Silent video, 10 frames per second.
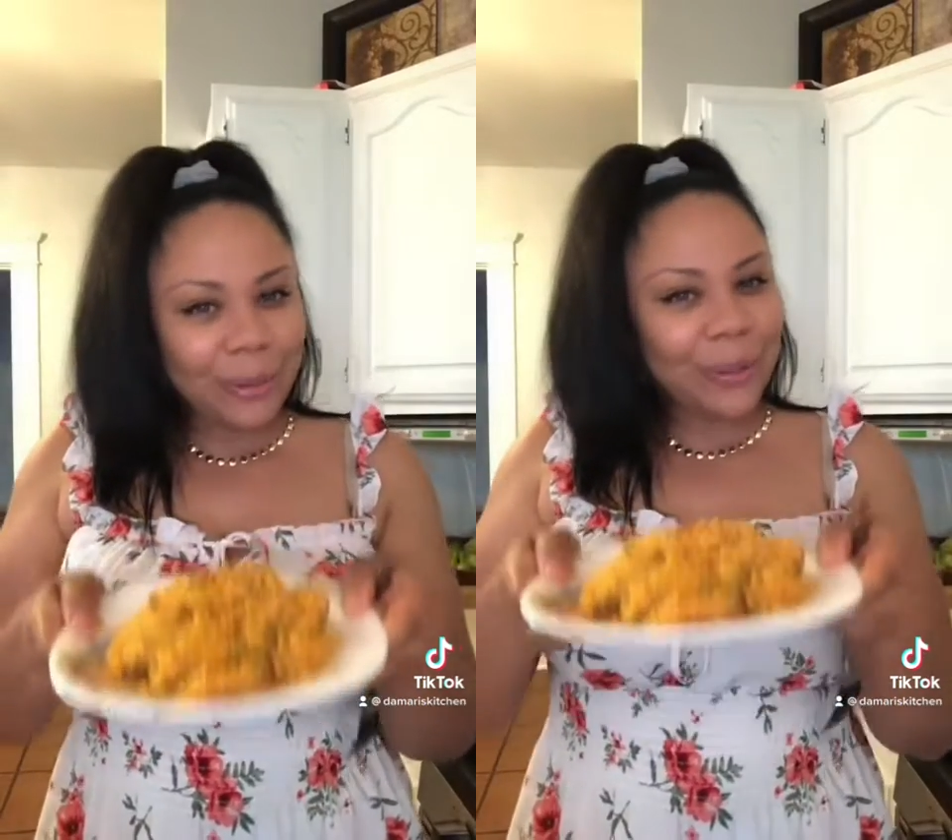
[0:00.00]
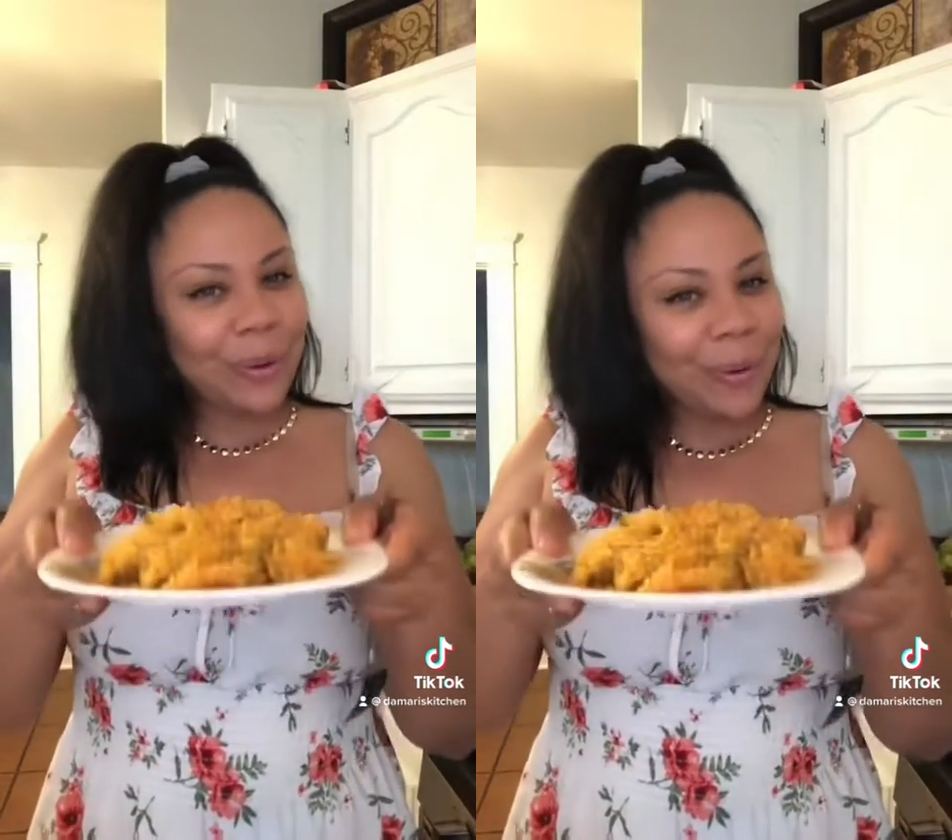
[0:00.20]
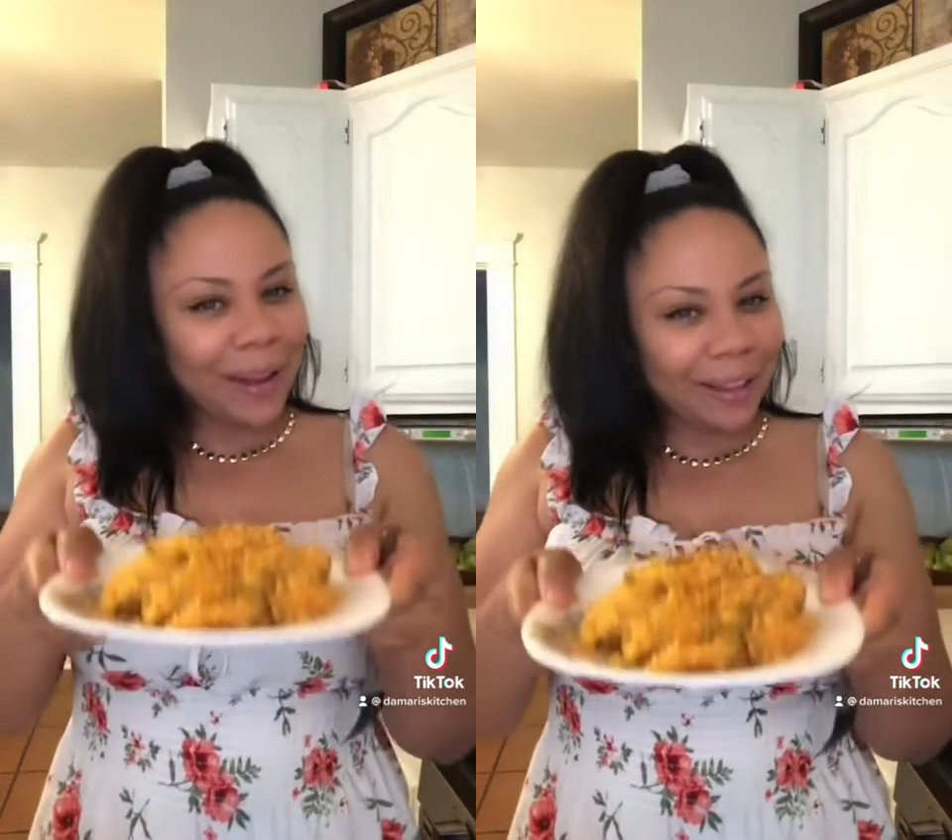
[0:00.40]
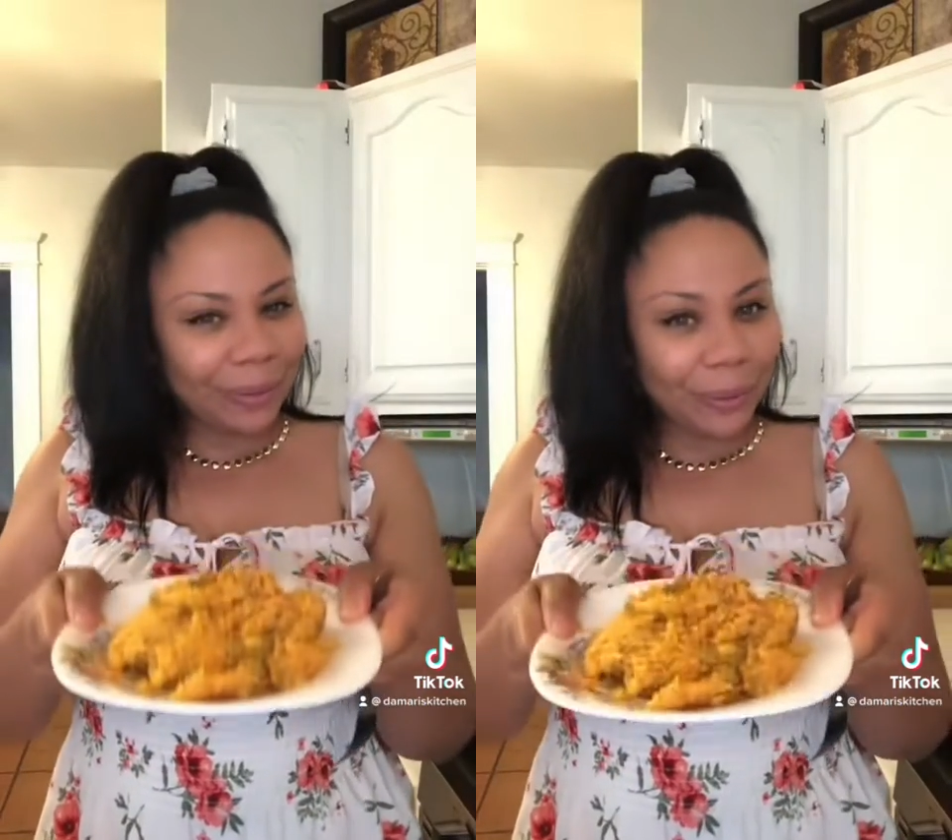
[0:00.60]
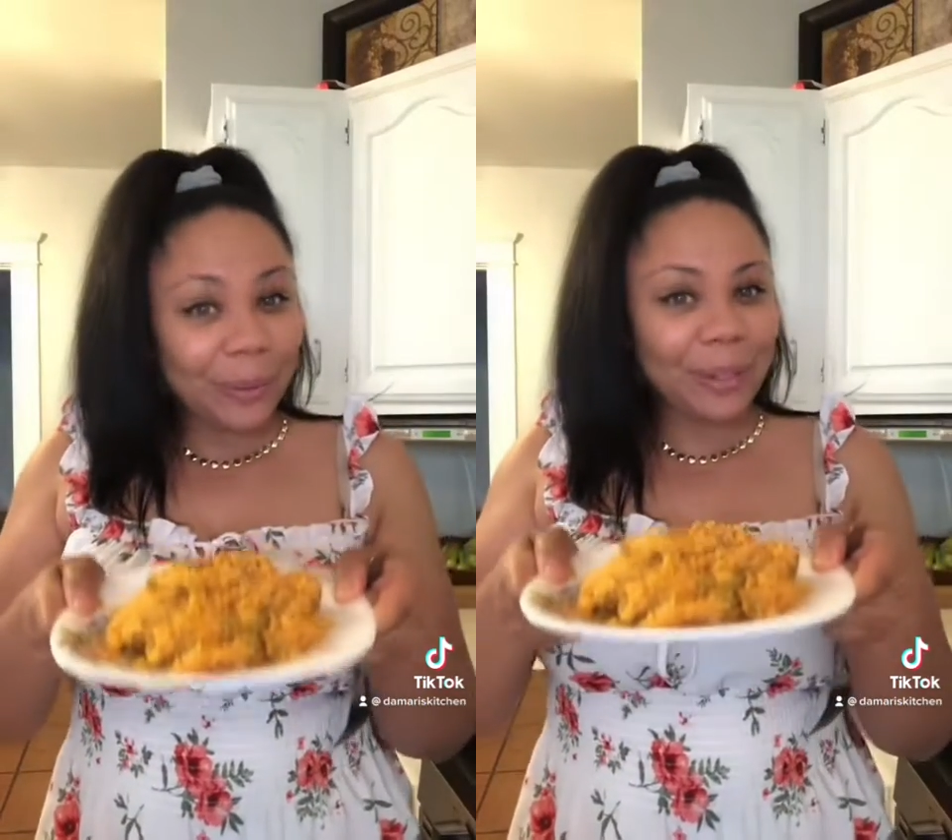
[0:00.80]
con
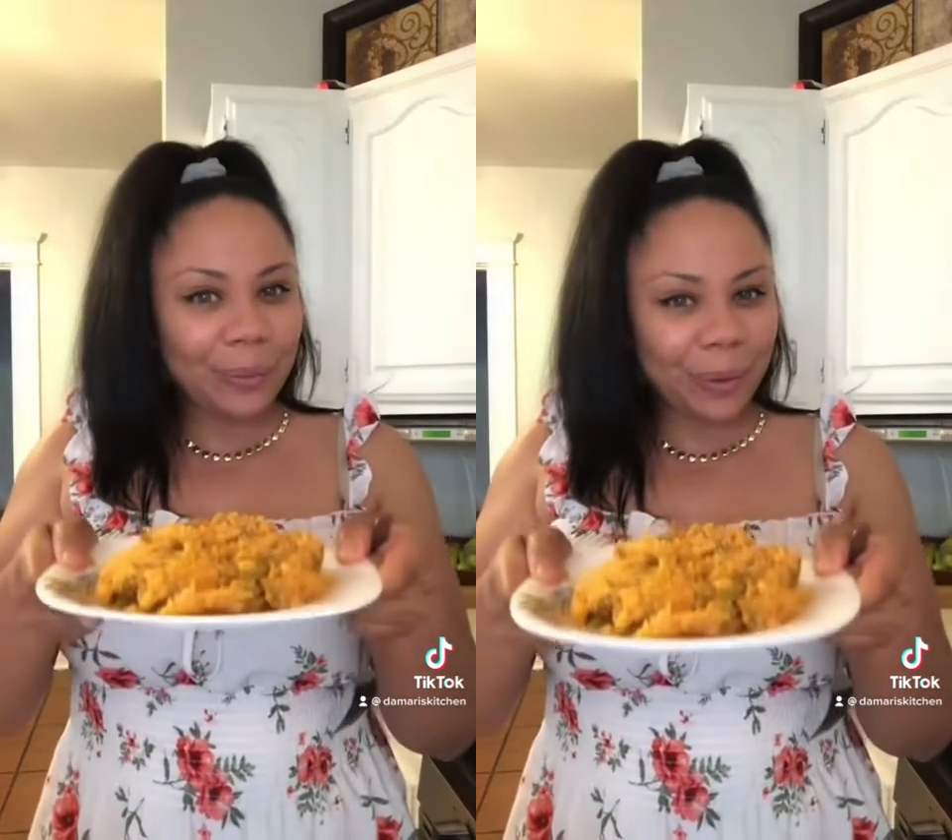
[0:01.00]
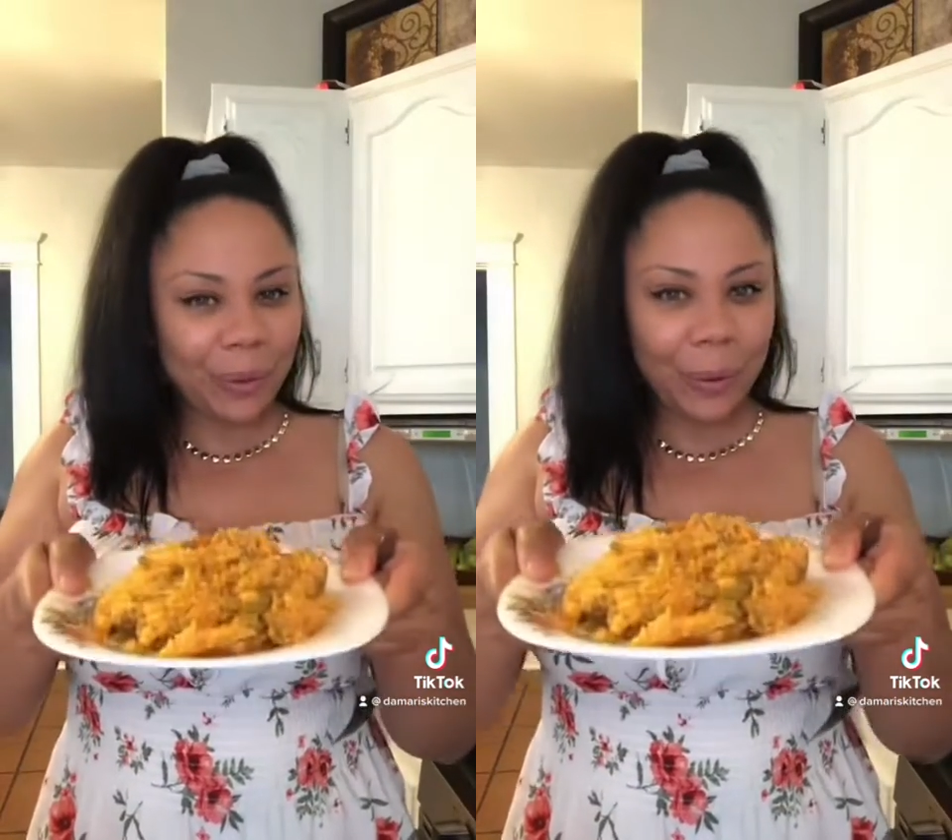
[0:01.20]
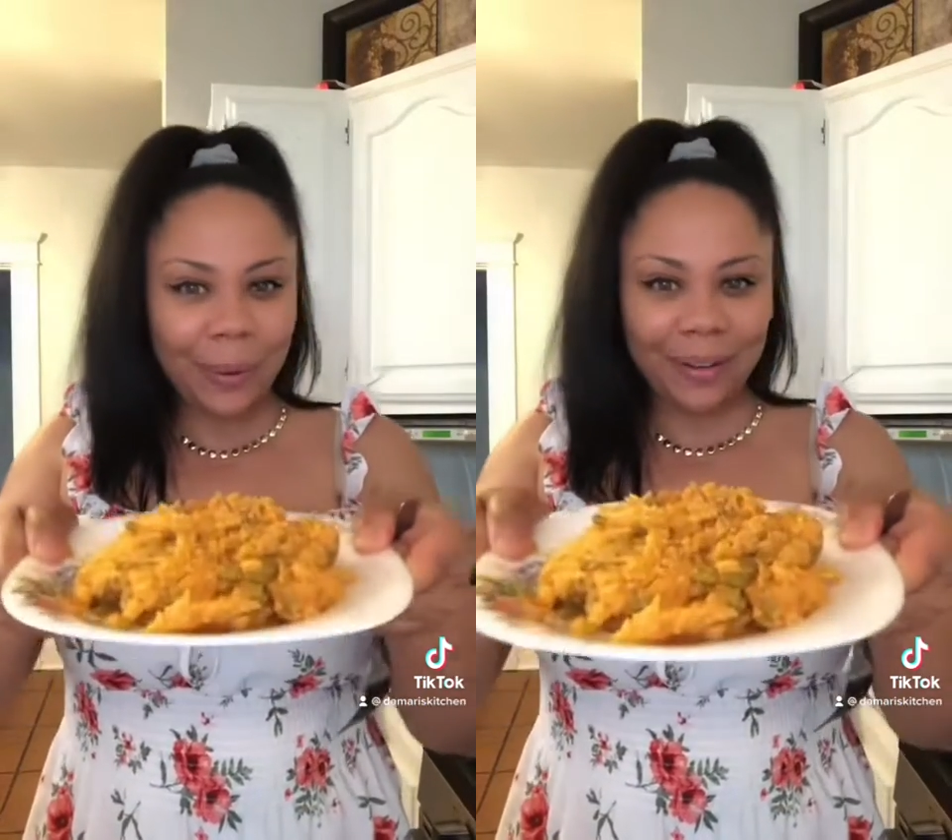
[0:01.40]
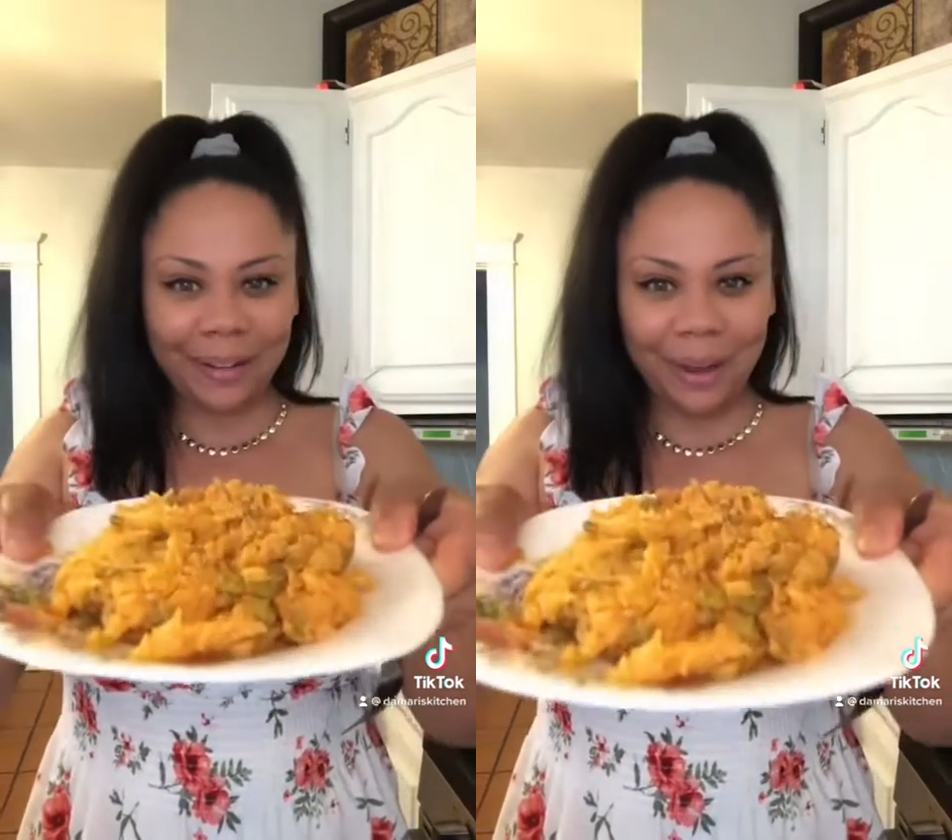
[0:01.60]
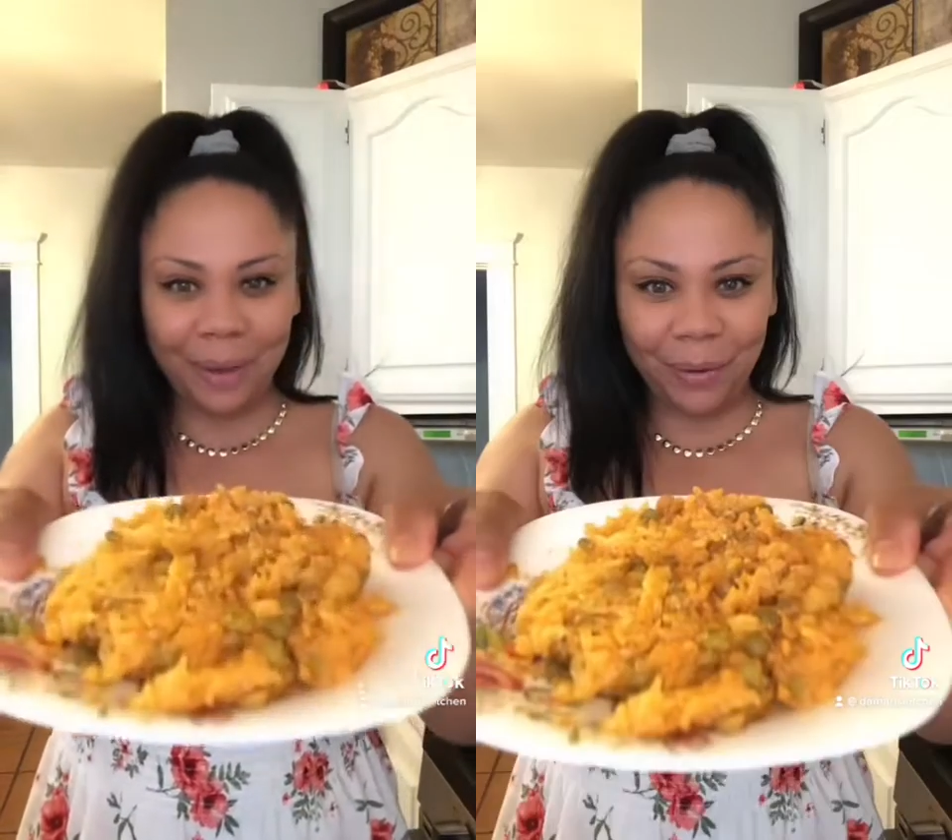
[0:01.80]
gandules with coconut came
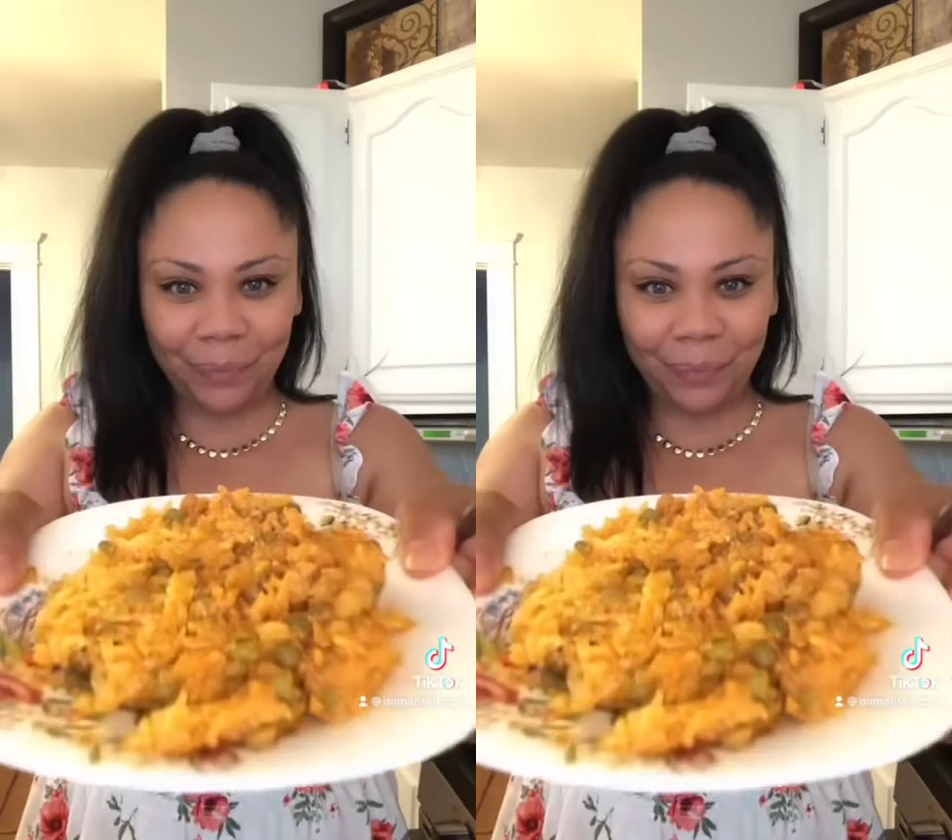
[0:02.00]
out.